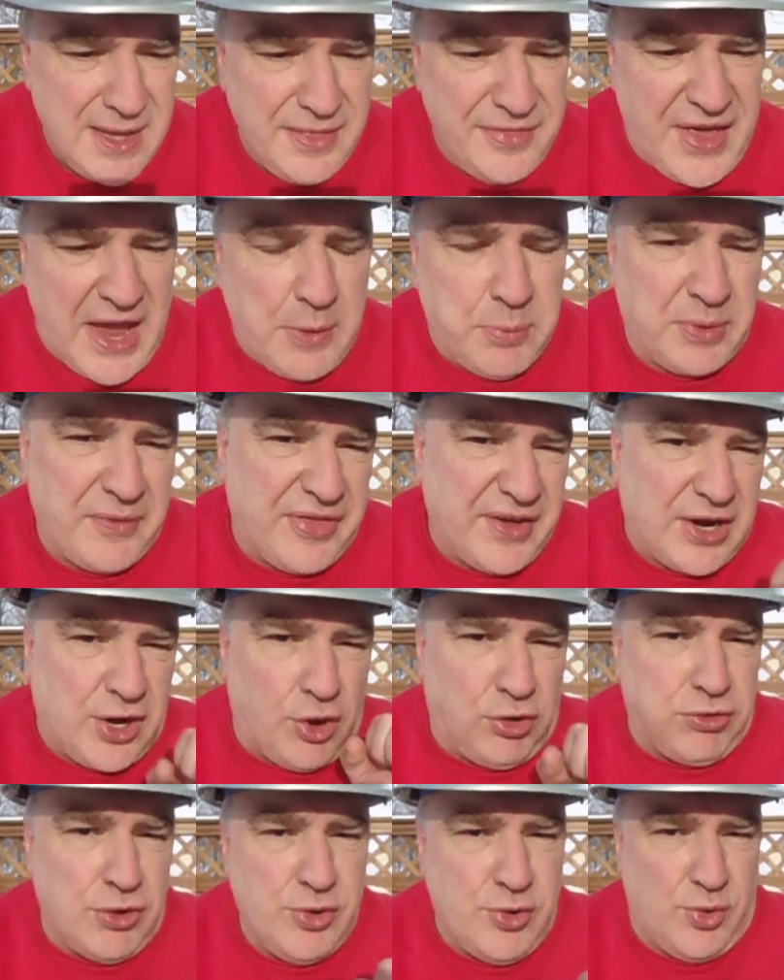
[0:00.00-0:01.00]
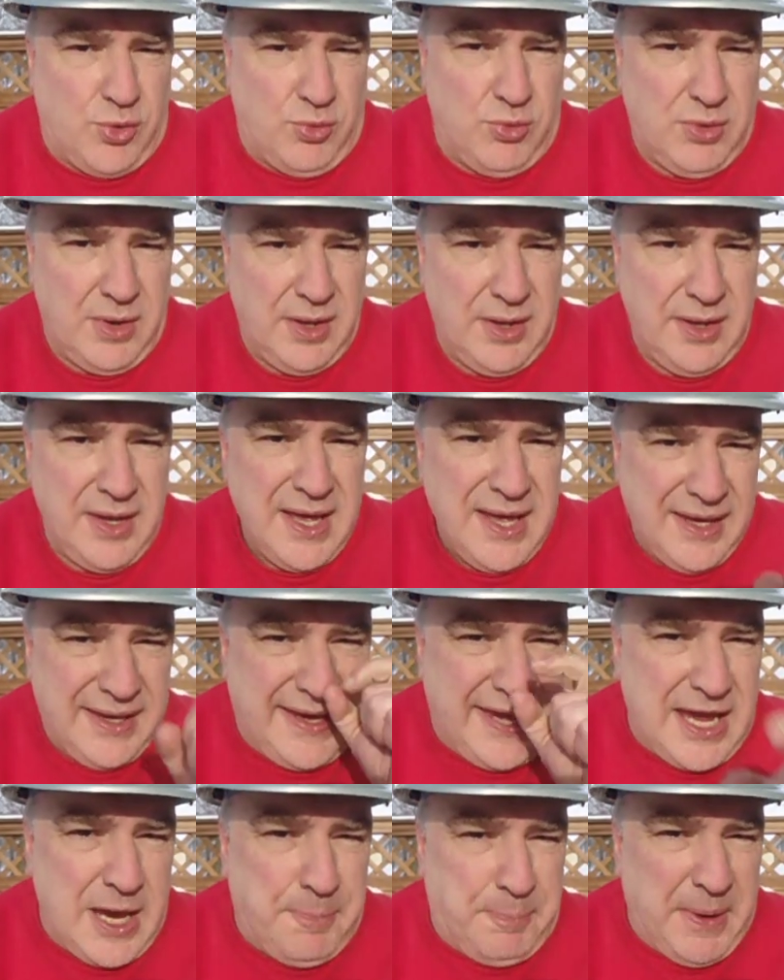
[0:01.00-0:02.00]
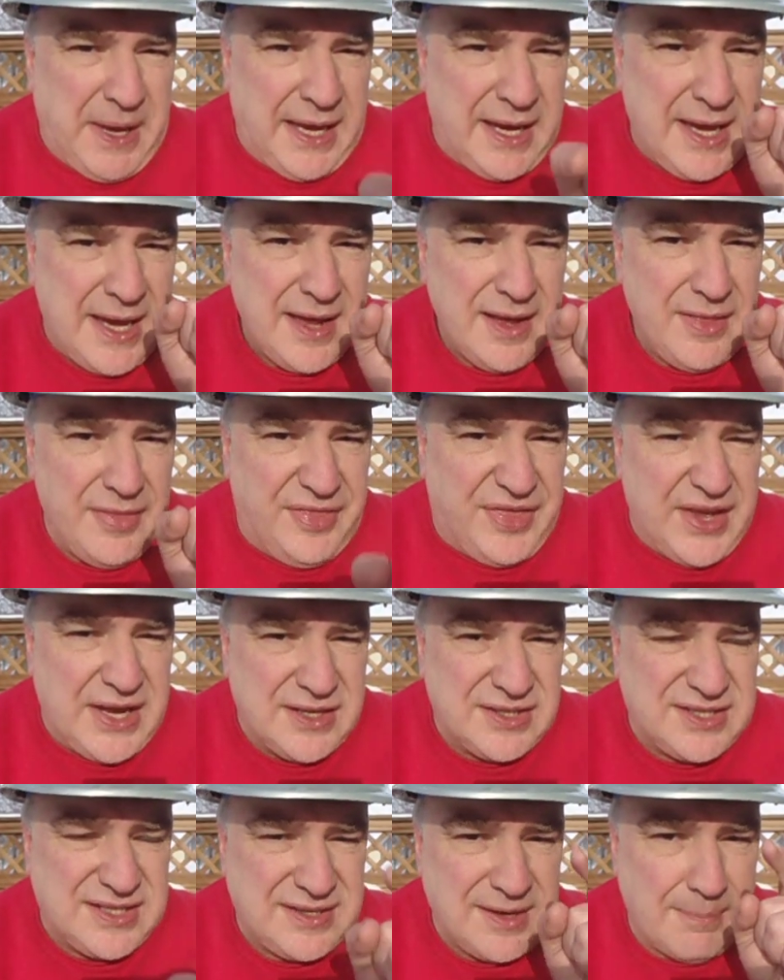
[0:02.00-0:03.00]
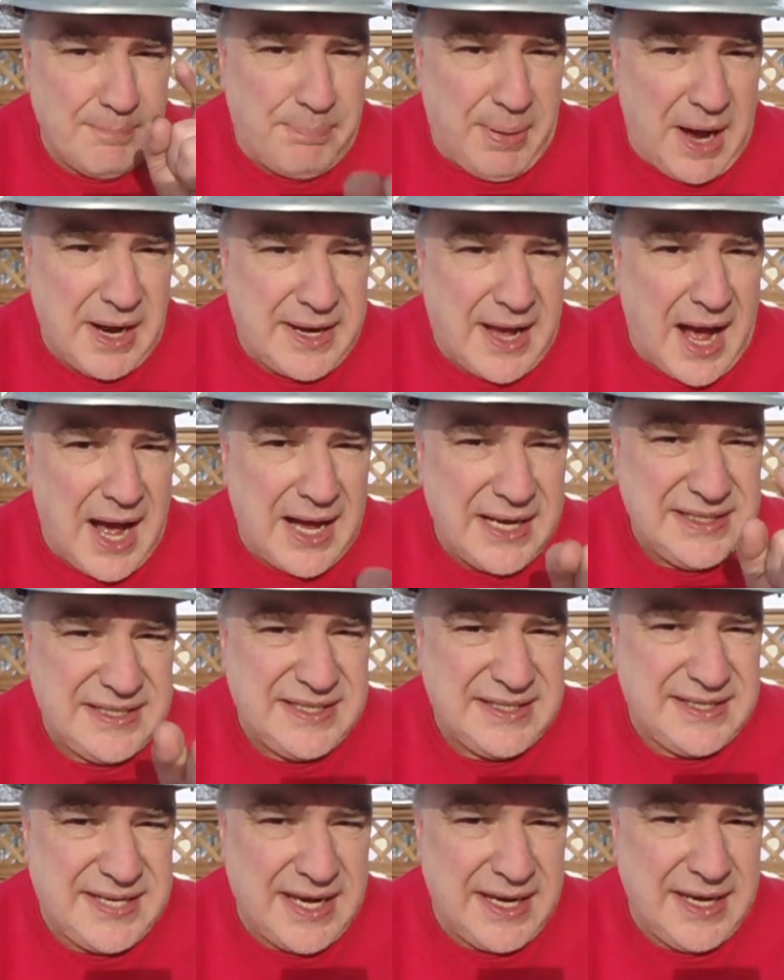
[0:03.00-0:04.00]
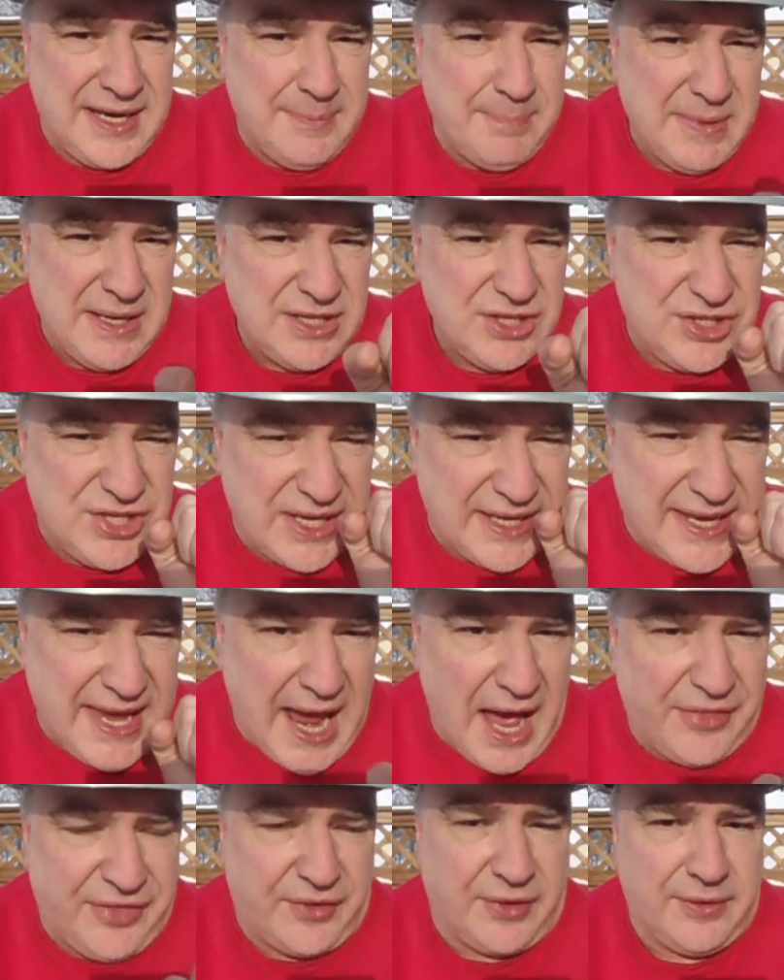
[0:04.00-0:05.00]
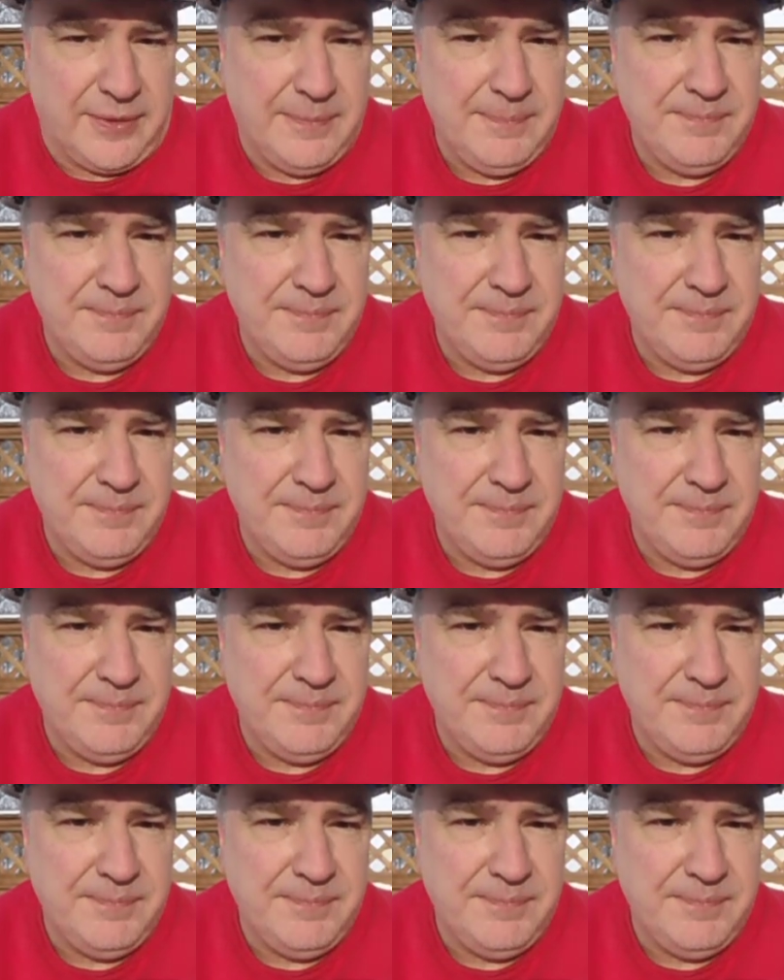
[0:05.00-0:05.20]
They were the glue keeping this Buckeyes team together